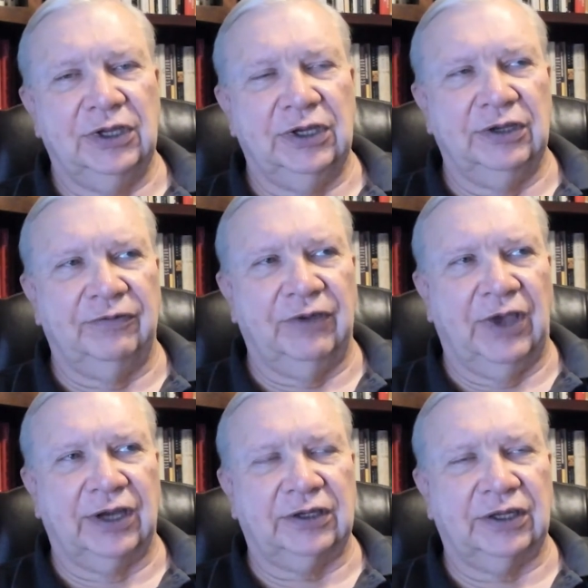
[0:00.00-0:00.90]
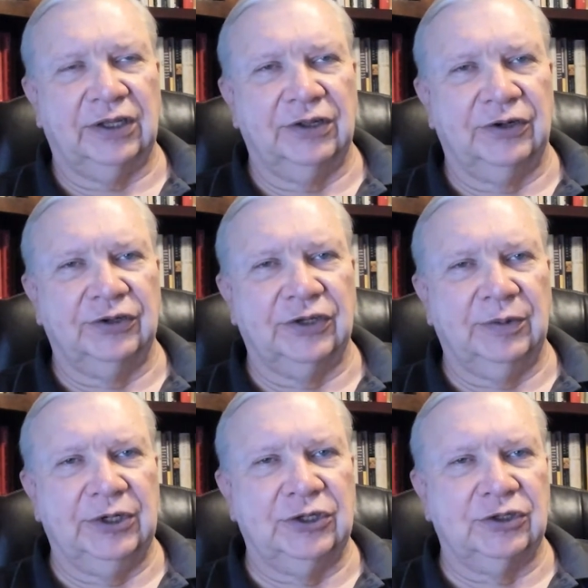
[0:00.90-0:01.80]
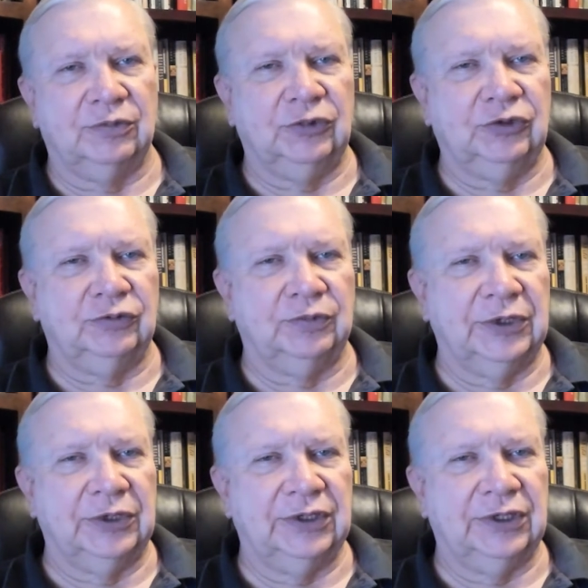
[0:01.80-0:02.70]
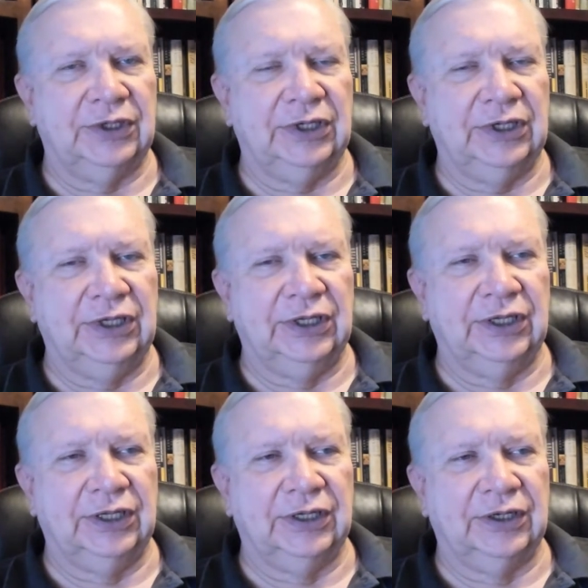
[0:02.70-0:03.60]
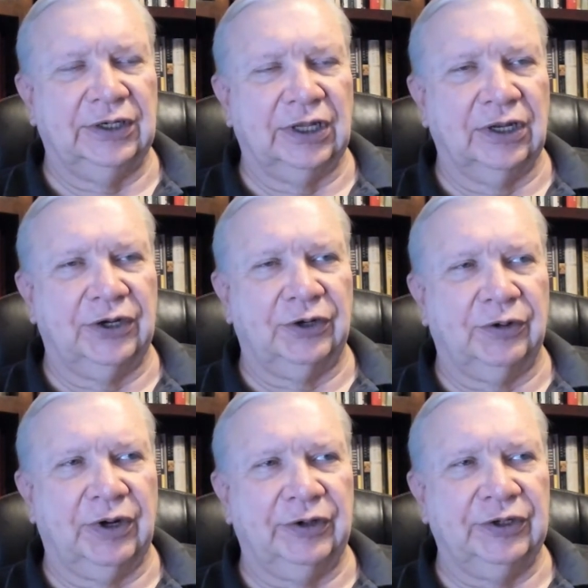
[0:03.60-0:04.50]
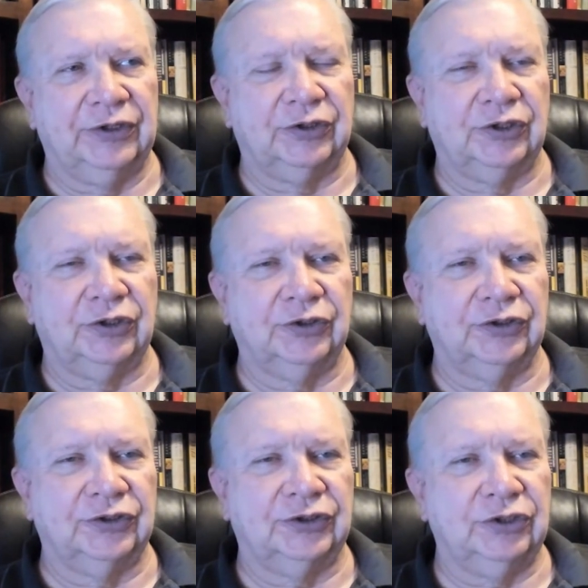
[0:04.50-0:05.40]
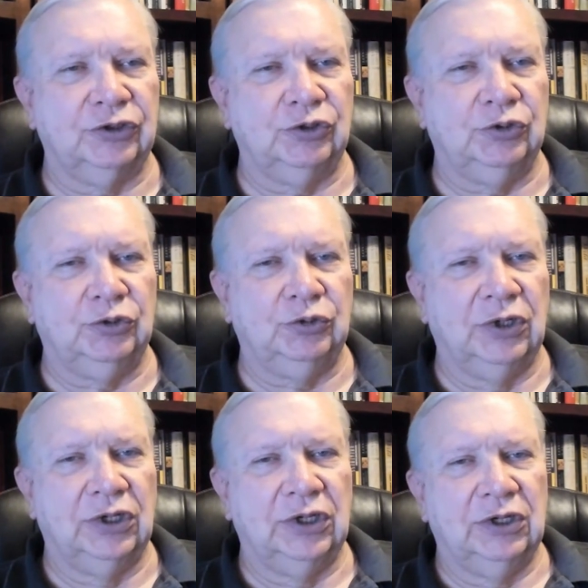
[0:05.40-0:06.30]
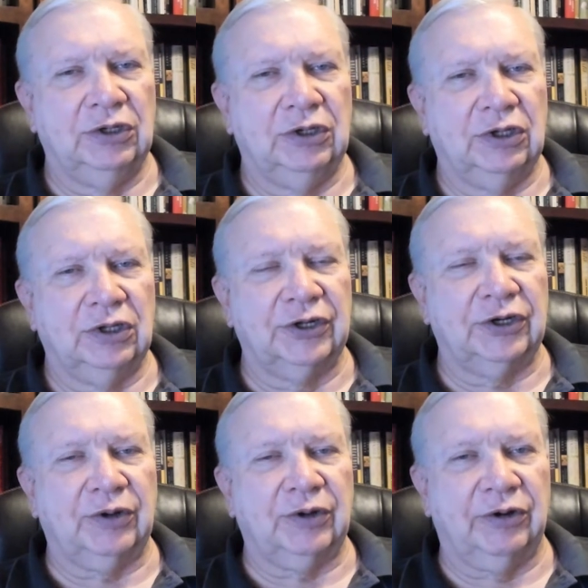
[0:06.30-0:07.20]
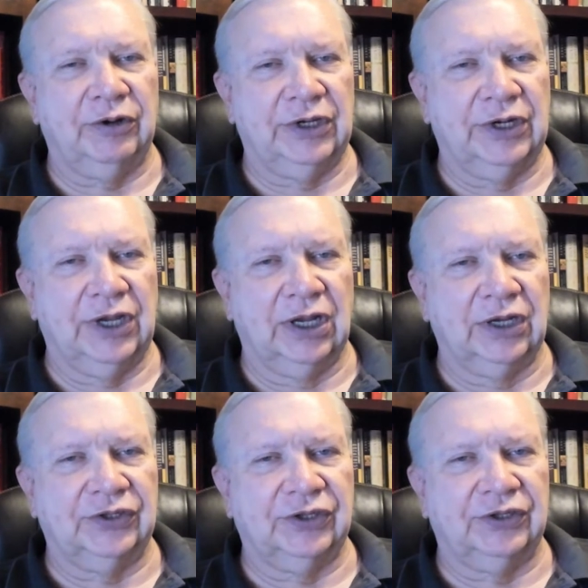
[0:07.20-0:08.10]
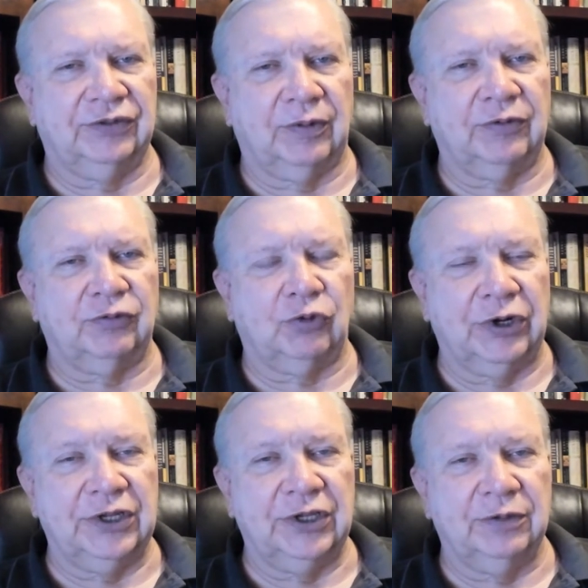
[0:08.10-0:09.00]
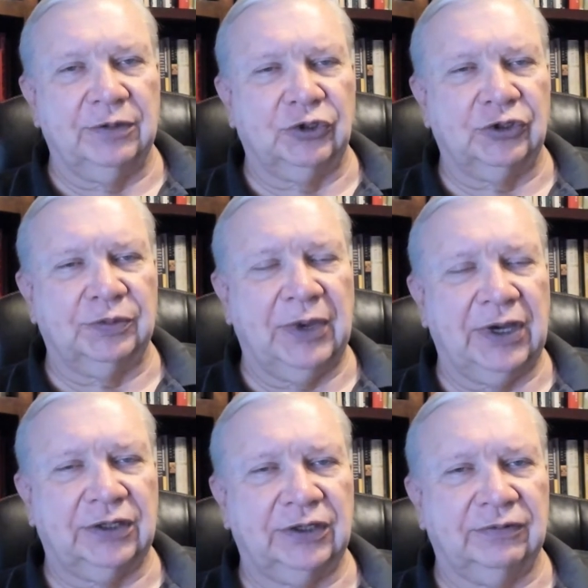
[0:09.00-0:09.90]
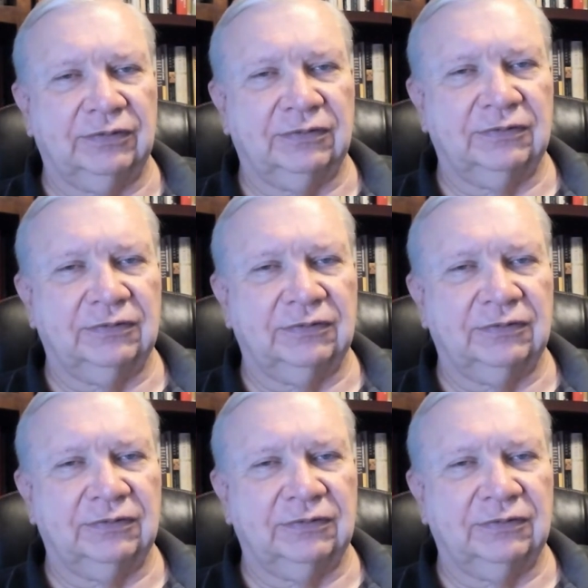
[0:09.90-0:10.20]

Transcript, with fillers: In fact, there's a major movement in literary circles to do literary analysis from a Freudian perspective.